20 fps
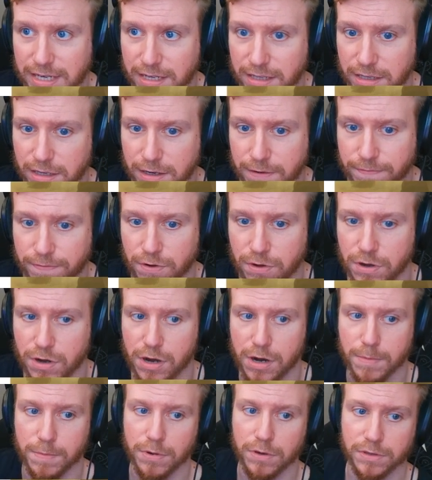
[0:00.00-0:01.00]
a look for
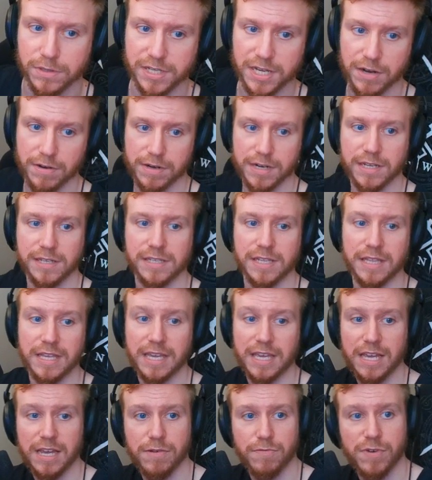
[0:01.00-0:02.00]
Umbrals, here it is. In the
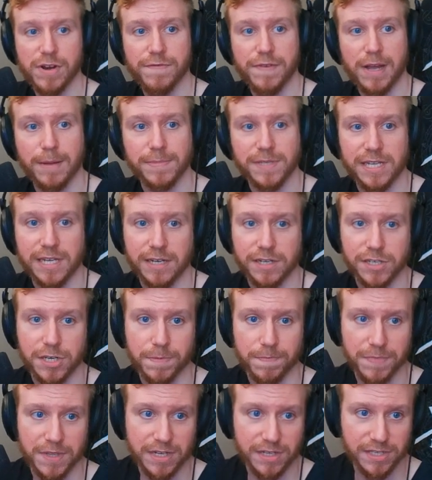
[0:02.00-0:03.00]
gear revamp
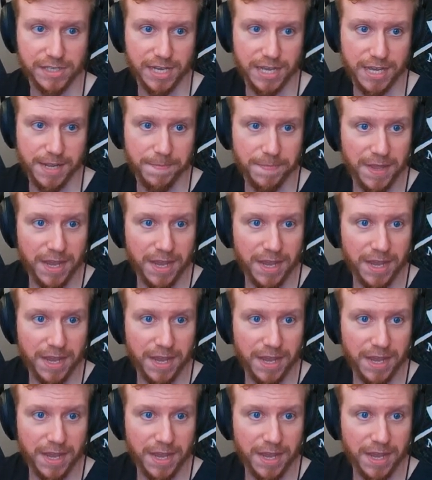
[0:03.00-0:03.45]
section, they say,